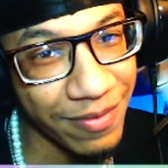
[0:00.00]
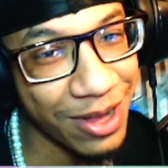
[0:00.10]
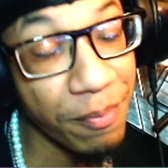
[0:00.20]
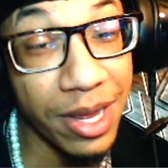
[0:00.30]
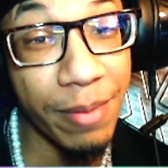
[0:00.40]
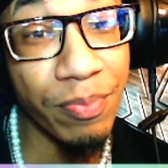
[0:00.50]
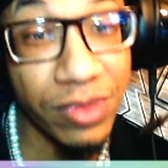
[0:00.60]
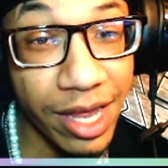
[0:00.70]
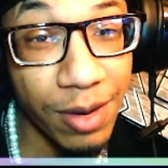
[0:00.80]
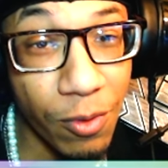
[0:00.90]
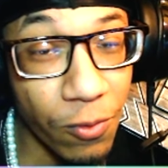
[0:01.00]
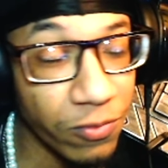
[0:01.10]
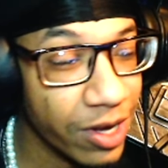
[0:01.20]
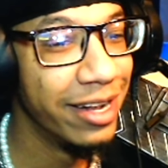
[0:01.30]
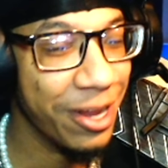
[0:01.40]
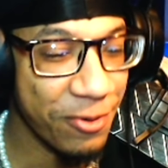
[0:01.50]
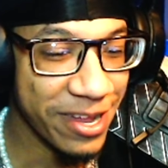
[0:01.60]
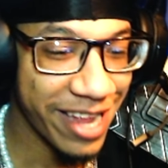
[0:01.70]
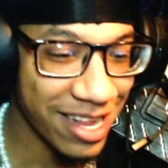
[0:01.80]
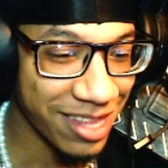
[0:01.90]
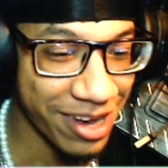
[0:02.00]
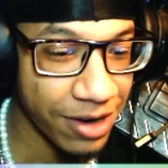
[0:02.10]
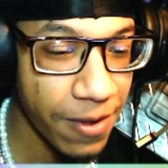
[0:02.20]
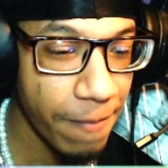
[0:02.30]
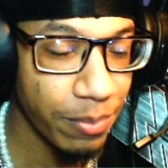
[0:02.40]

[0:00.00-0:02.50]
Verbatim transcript: That would be a dick move. Then we get there,